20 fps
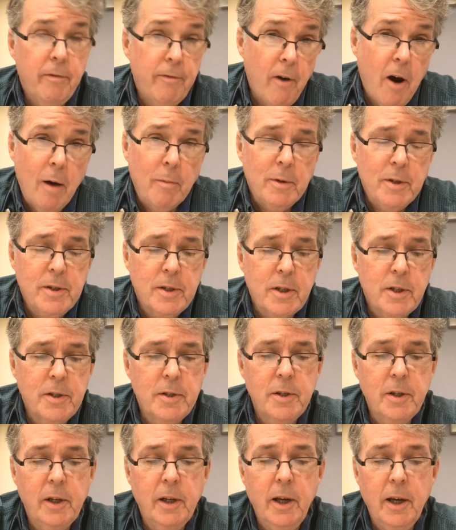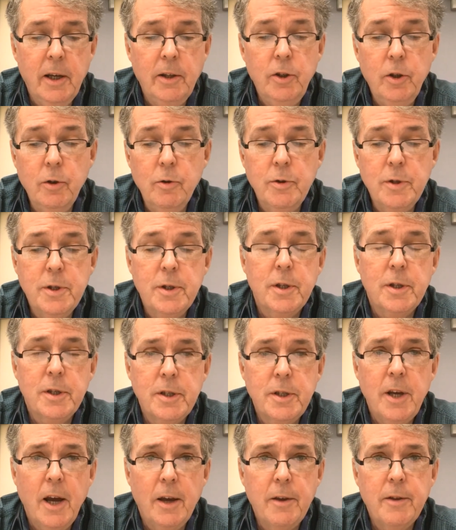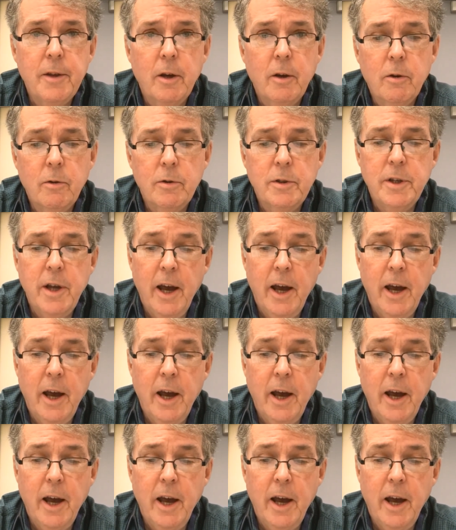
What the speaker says: a pharmacist can use the Stetho